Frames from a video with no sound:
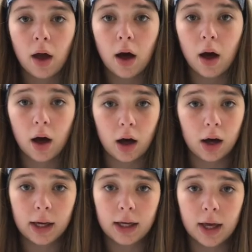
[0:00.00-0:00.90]

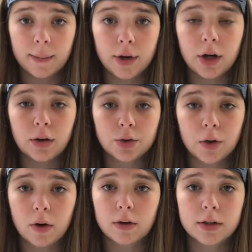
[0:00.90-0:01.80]
I am a
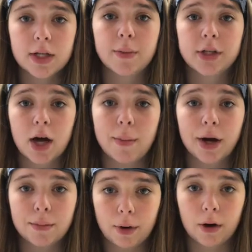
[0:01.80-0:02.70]
neutral subatomic
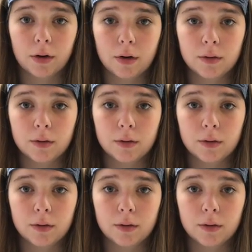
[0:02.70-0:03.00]
particle.